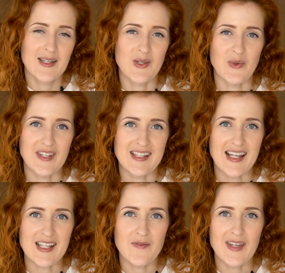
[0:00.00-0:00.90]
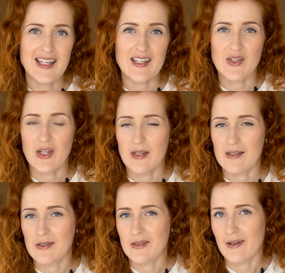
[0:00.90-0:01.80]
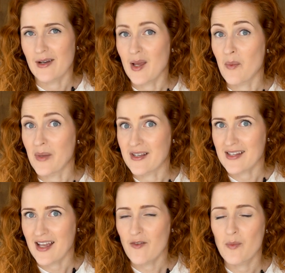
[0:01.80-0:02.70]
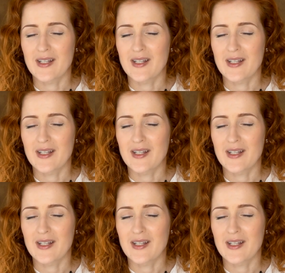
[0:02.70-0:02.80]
So this next thing is not necessarily a must-have,